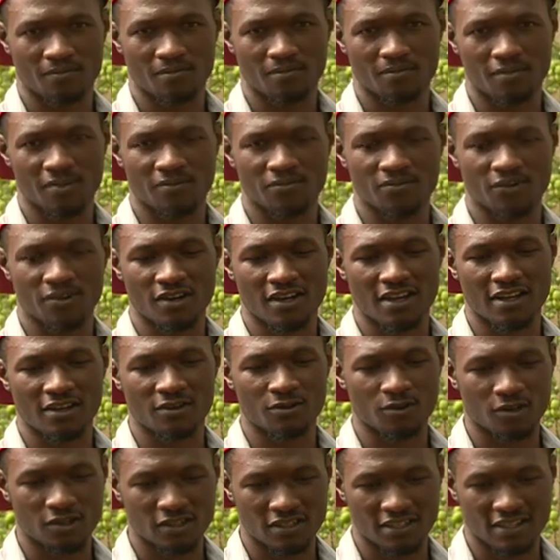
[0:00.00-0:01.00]
before I
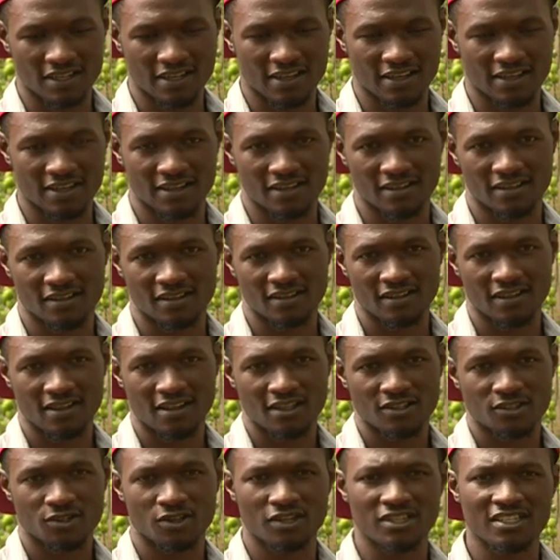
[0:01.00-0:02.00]
water again.
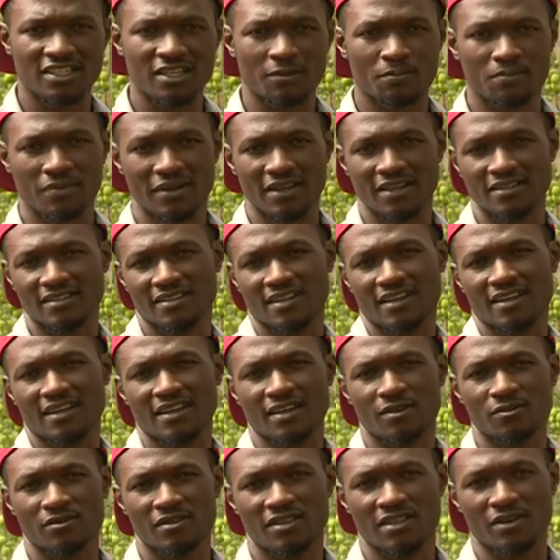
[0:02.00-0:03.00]
So it depends
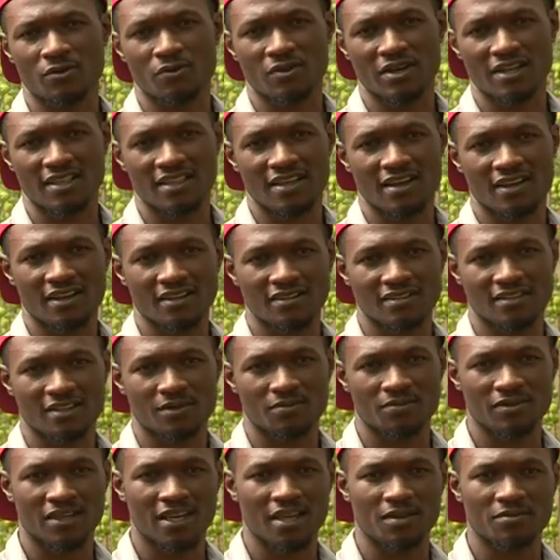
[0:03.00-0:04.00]
again with the weather.
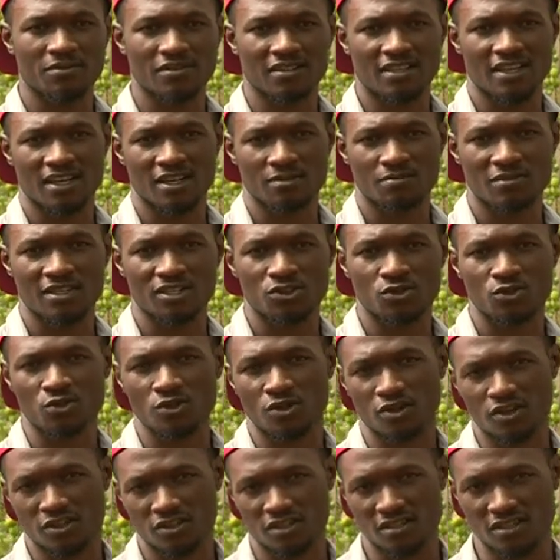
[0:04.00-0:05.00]
Sometimes it can be too
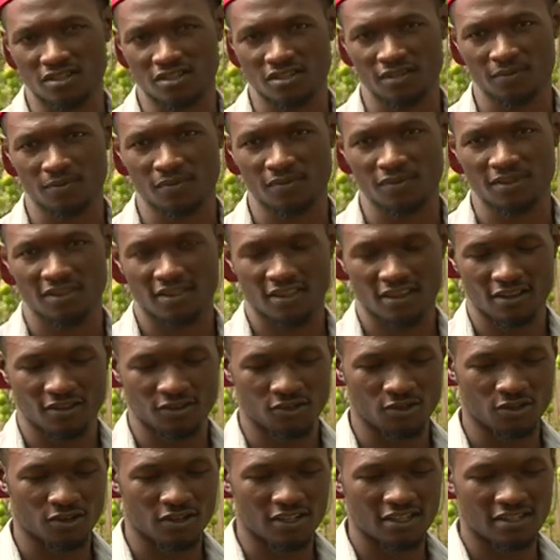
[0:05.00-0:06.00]
hot,
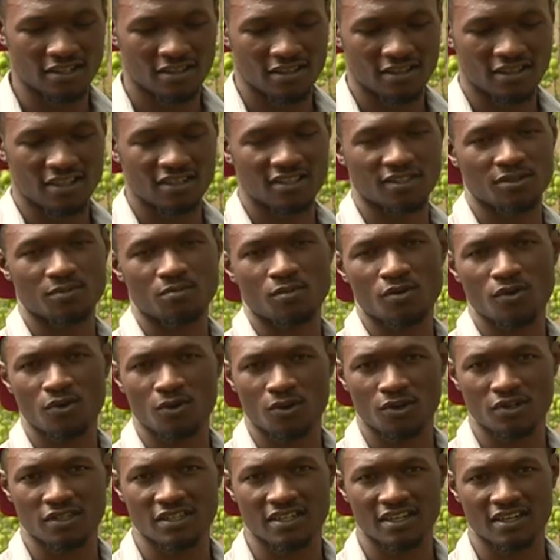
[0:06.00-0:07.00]
so it needs more
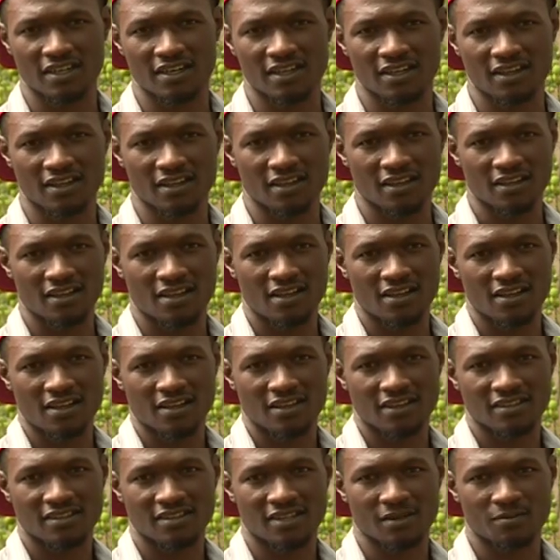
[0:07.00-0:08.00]
watering.
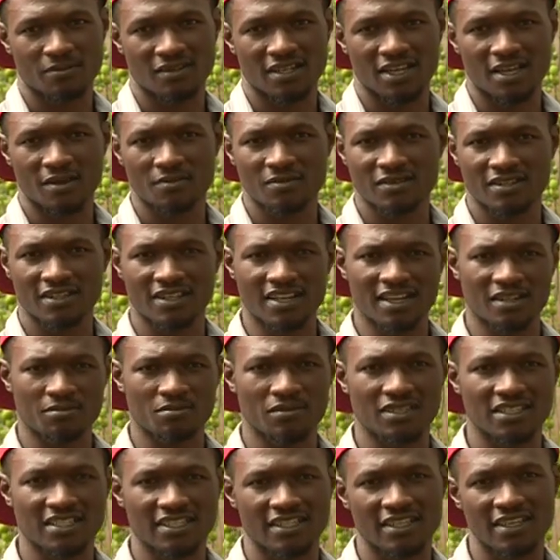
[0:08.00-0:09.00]
Sometimes it can
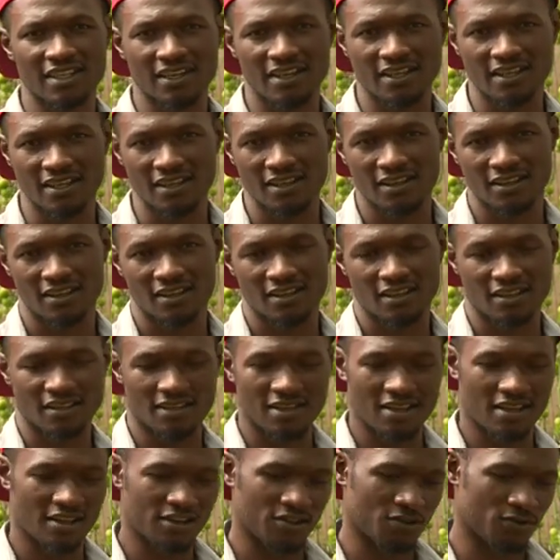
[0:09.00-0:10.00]
be chilly,
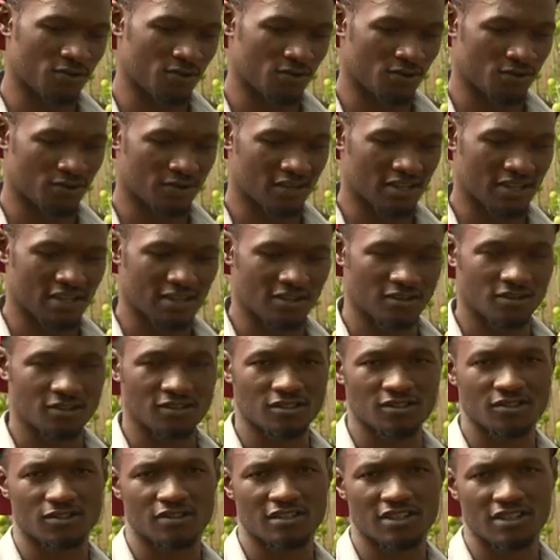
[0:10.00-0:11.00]
then you can
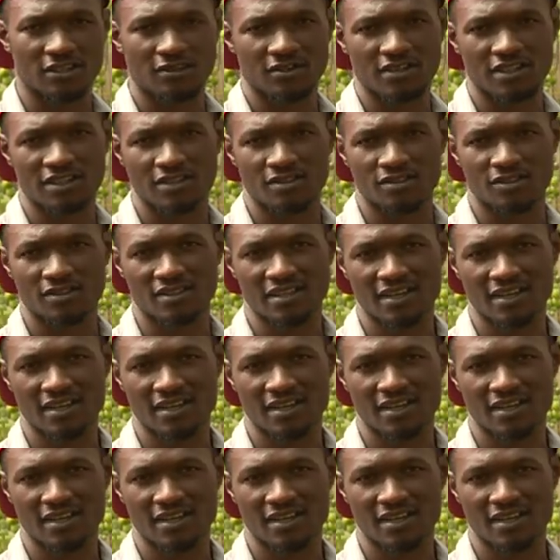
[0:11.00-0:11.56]
also regulate on